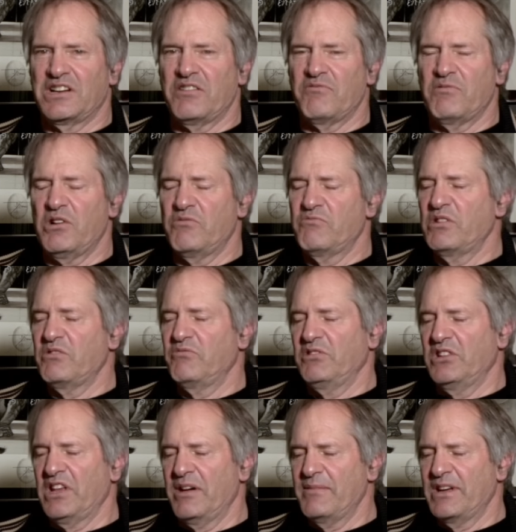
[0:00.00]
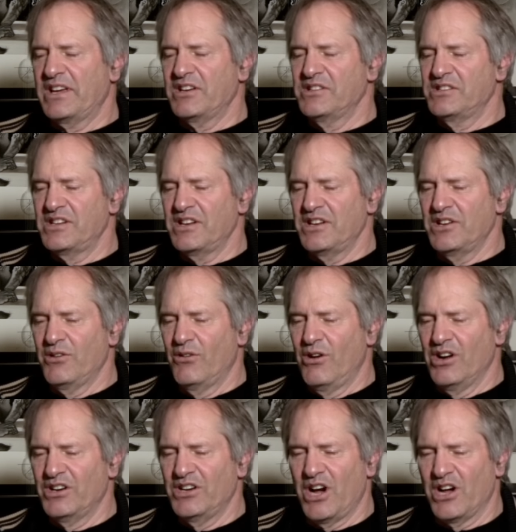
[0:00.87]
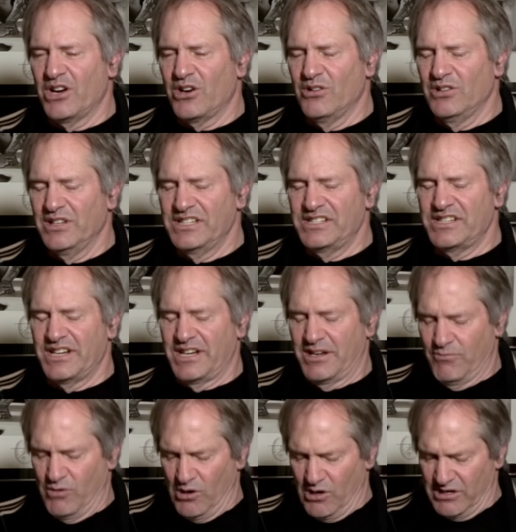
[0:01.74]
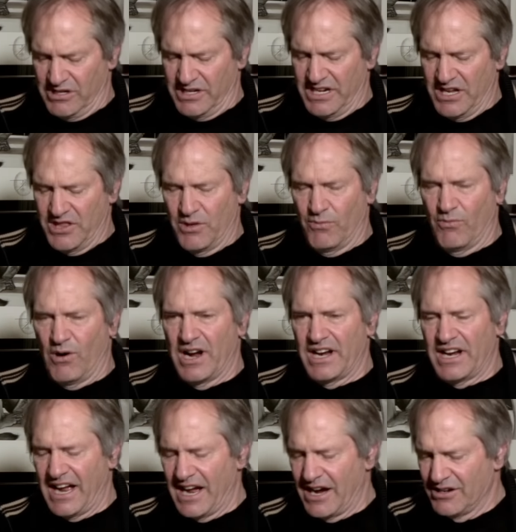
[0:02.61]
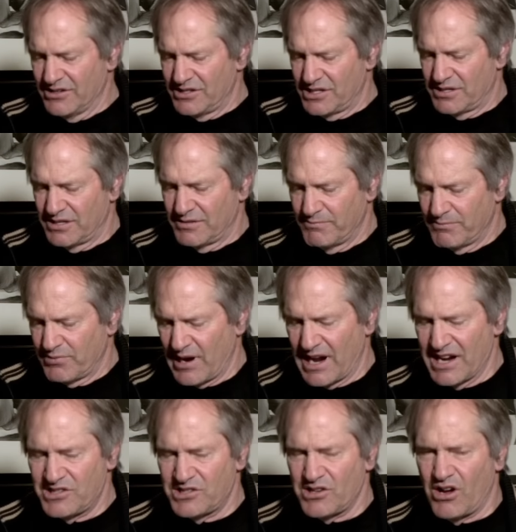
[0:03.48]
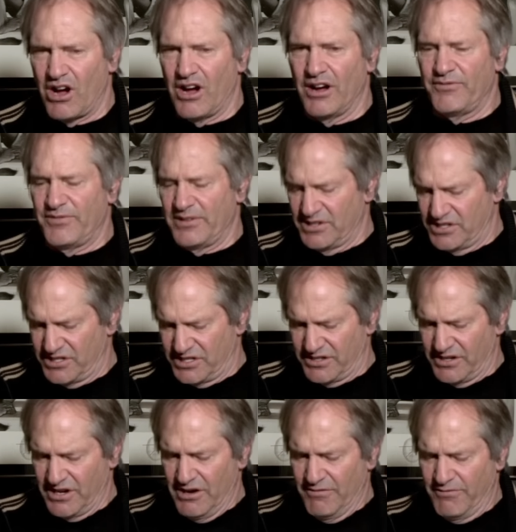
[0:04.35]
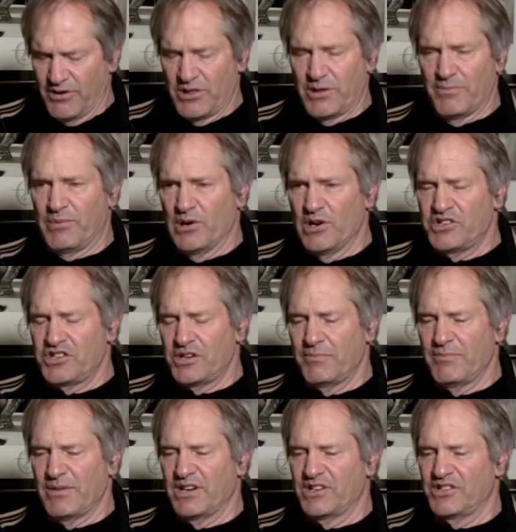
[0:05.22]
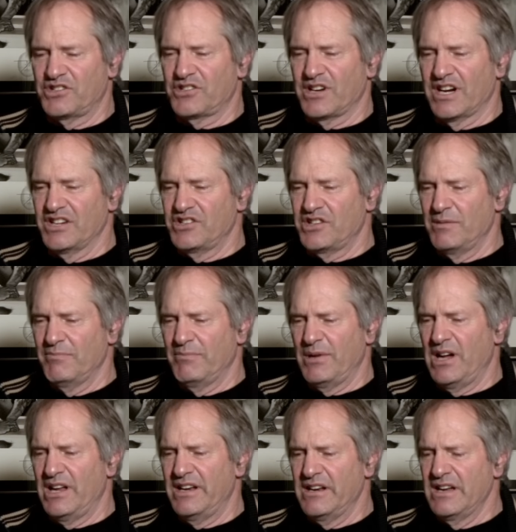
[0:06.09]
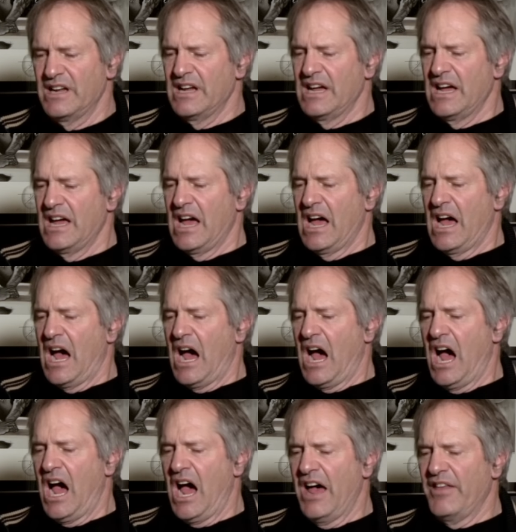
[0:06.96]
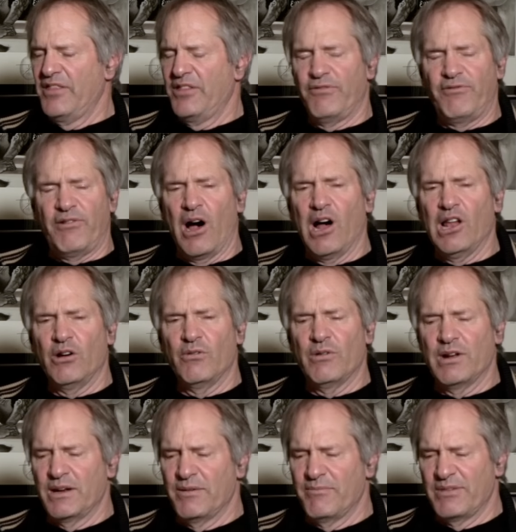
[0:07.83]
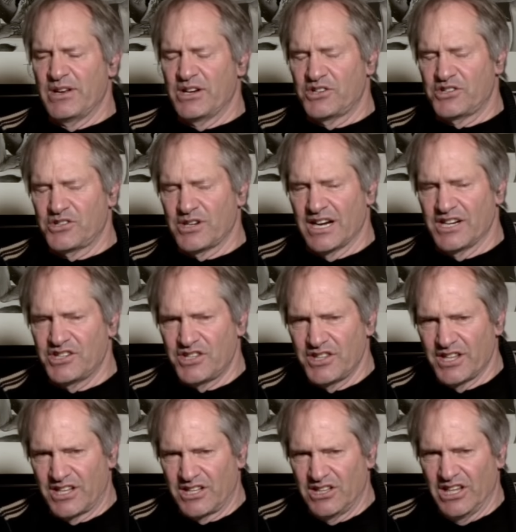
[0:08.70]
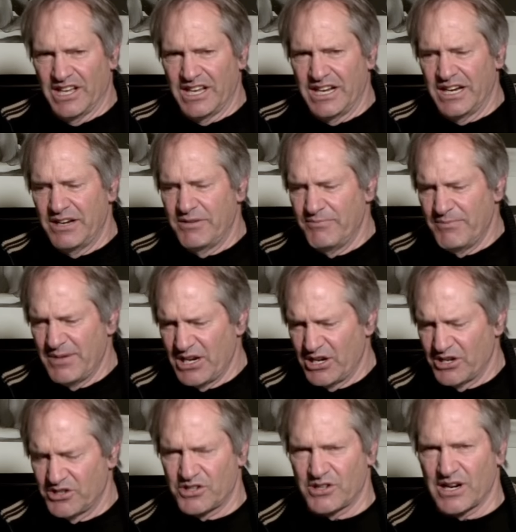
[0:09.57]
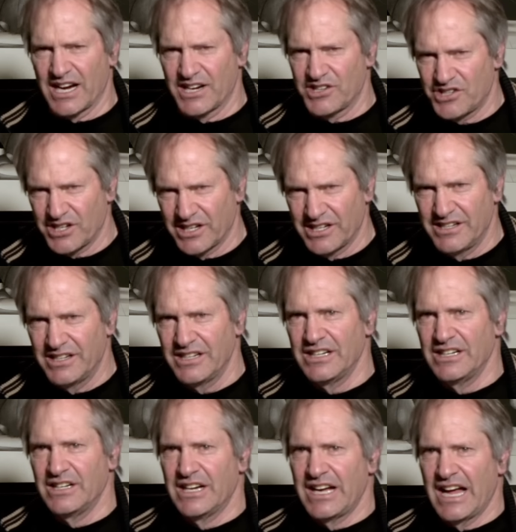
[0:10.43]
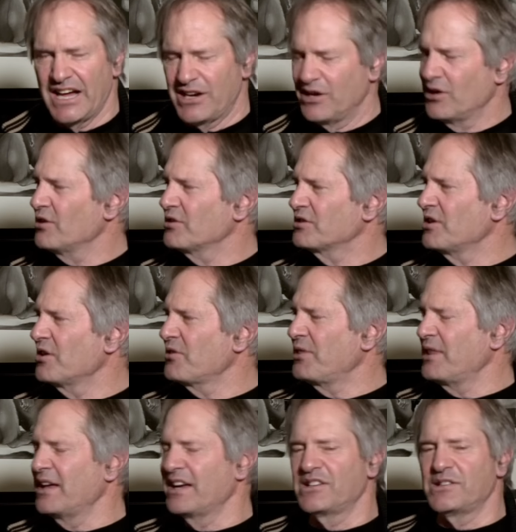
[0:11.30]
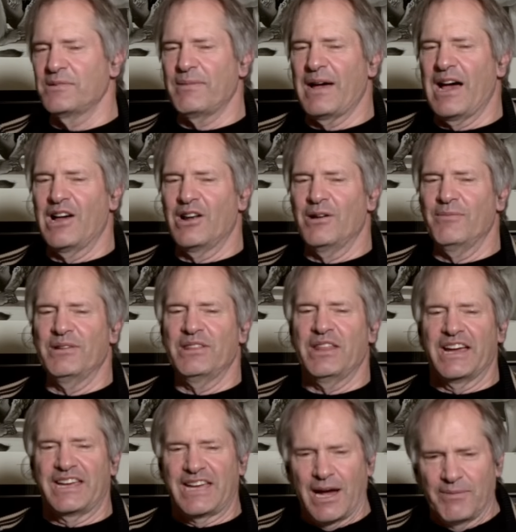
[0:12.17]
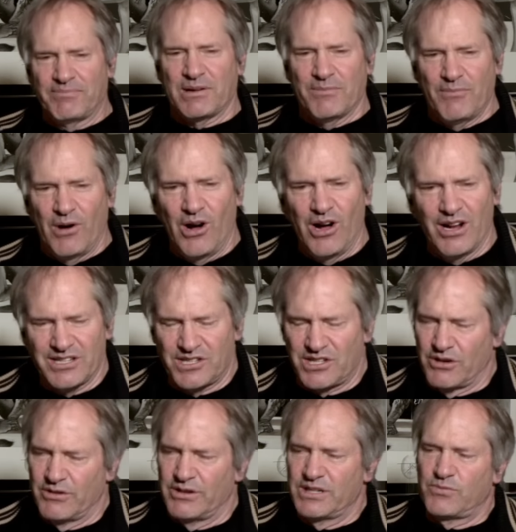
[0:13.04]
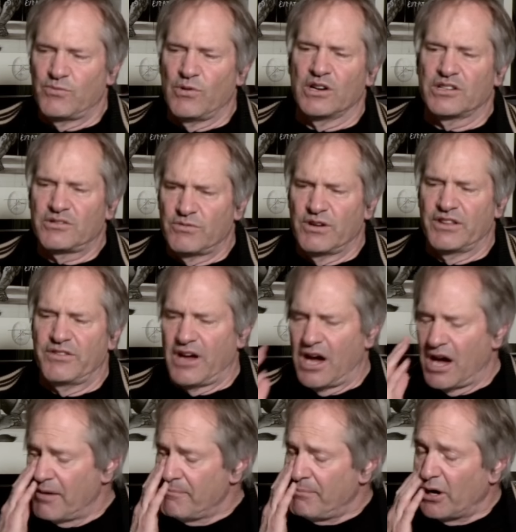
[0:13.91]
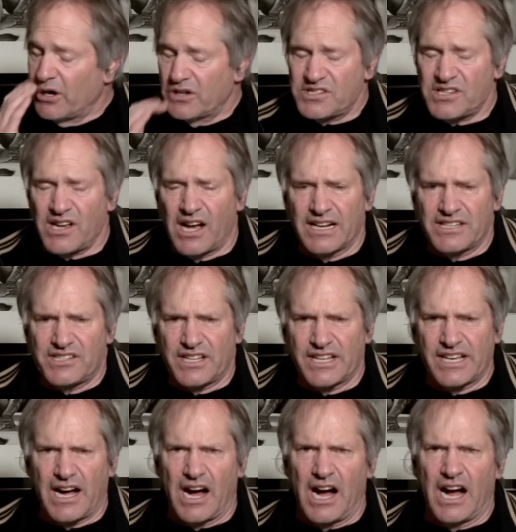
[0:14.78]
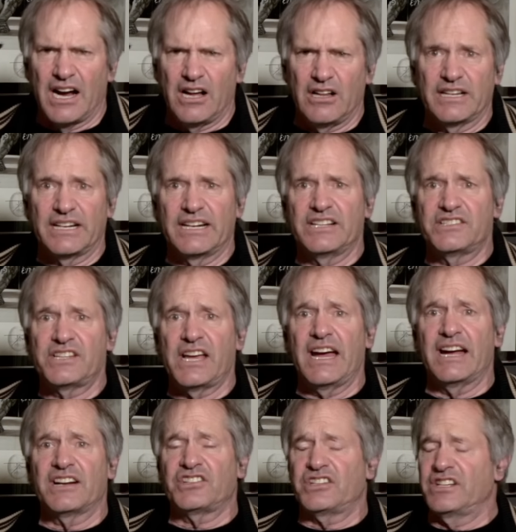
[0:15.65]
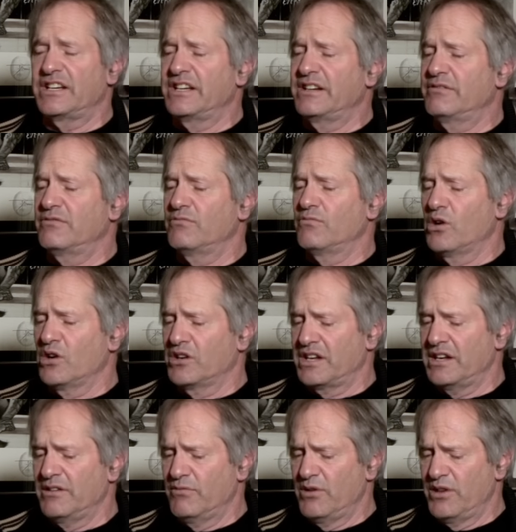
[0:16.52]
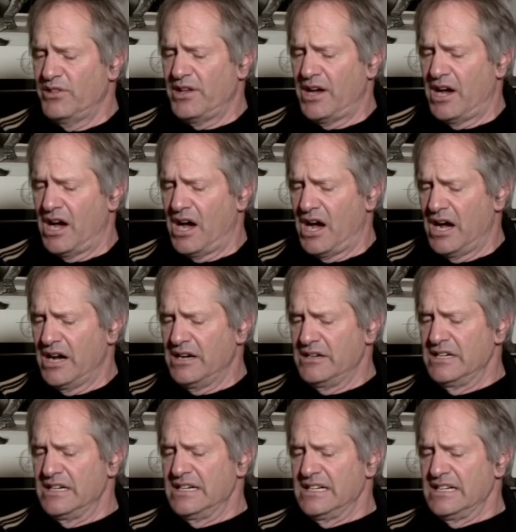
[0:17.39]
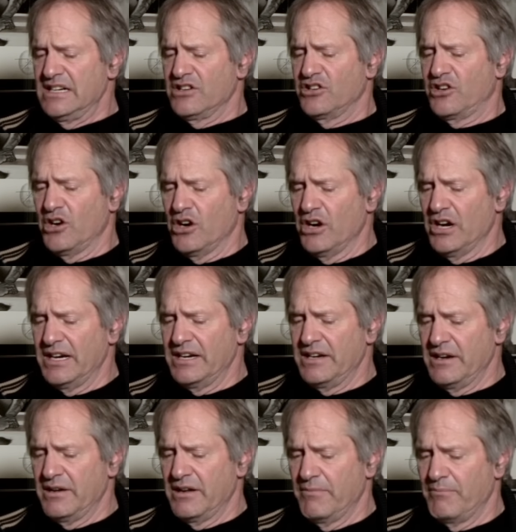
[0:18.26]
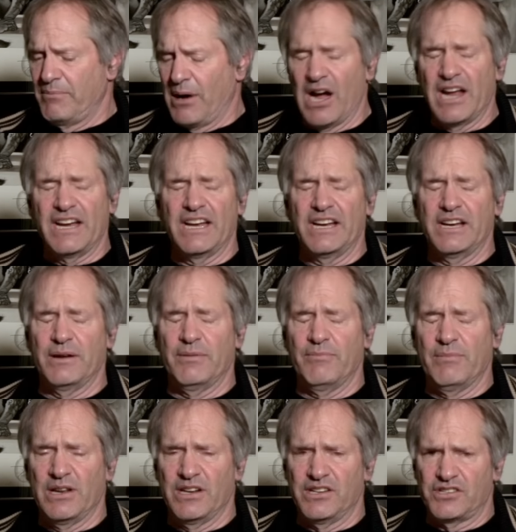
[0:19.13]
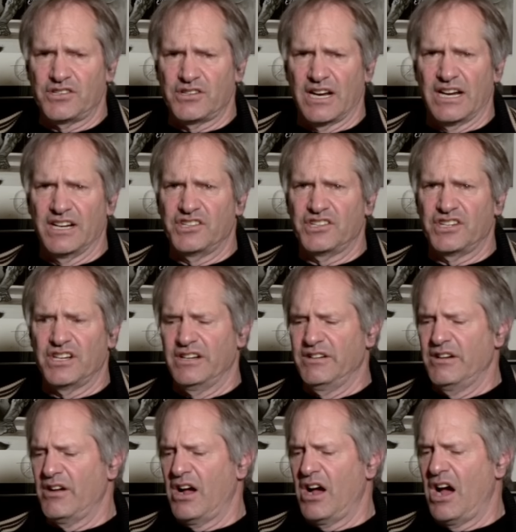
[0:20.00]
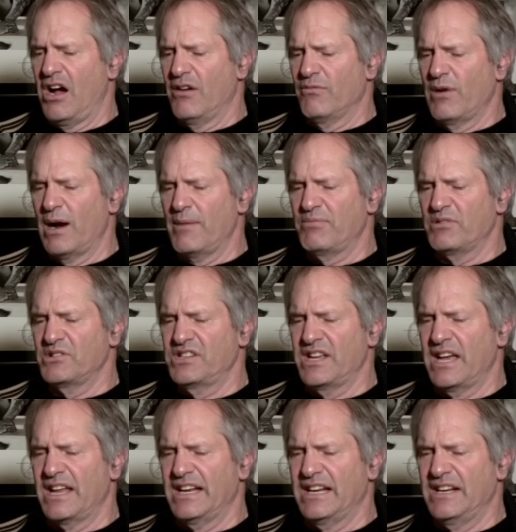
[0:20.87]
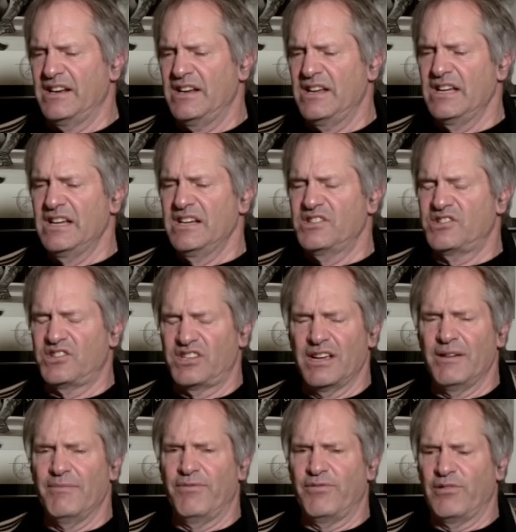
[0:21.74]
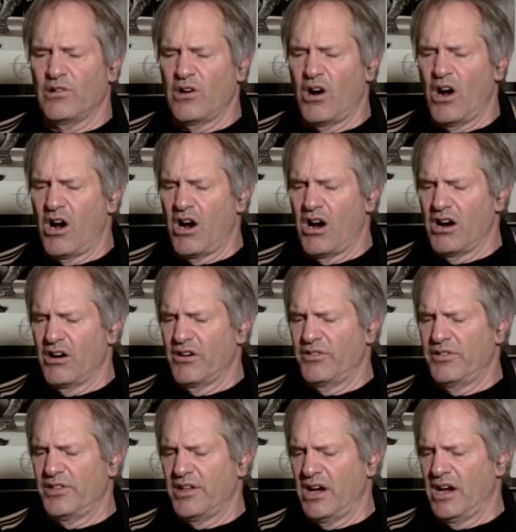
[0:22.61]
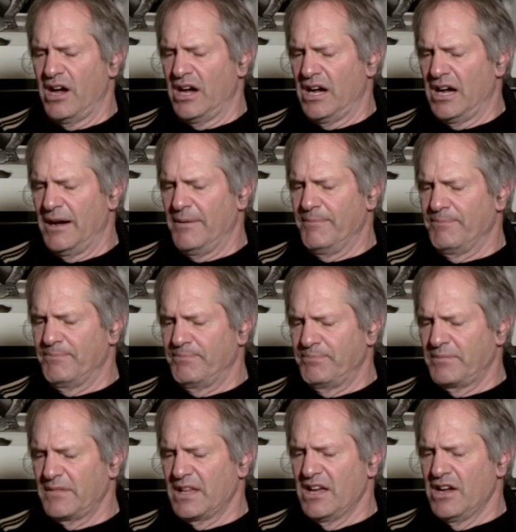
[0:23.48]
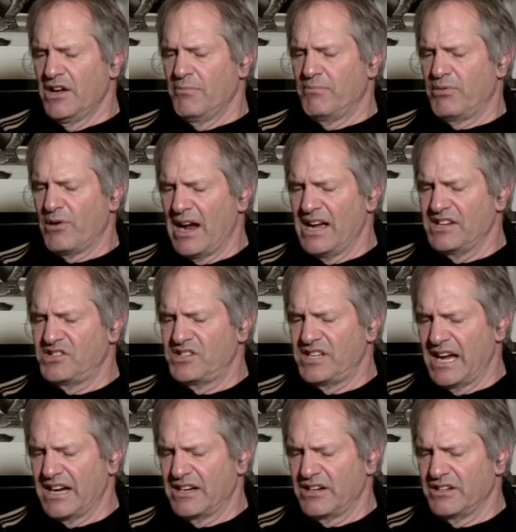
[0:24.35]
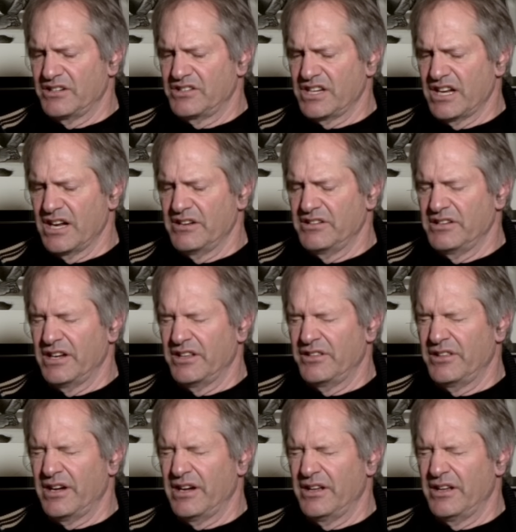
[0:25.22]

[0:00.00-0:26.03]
Well, let me continue on. Not only did he work in the White House press office for the Bush administration, but the following administration, the Clinton administration, had heard good things about him, and they kept him on. So he's worked with both sides of the aisle, and he's actually working with the current Biden administration, representing Sim Farrar, the press secretary to